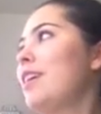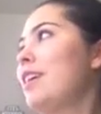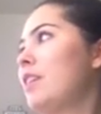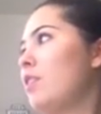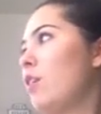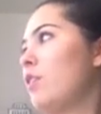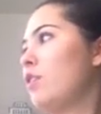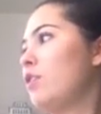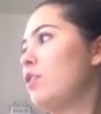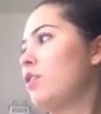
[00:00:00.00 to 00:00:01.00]
is
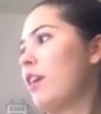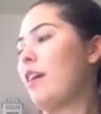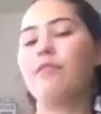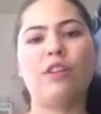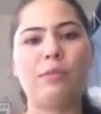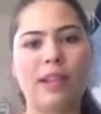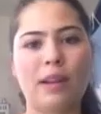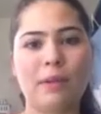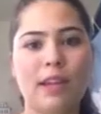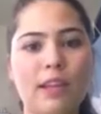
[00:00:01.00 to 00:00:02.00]
also just craft foam that
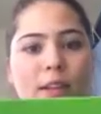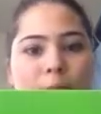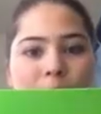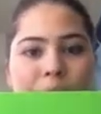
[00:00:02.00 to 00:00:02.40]
I painted.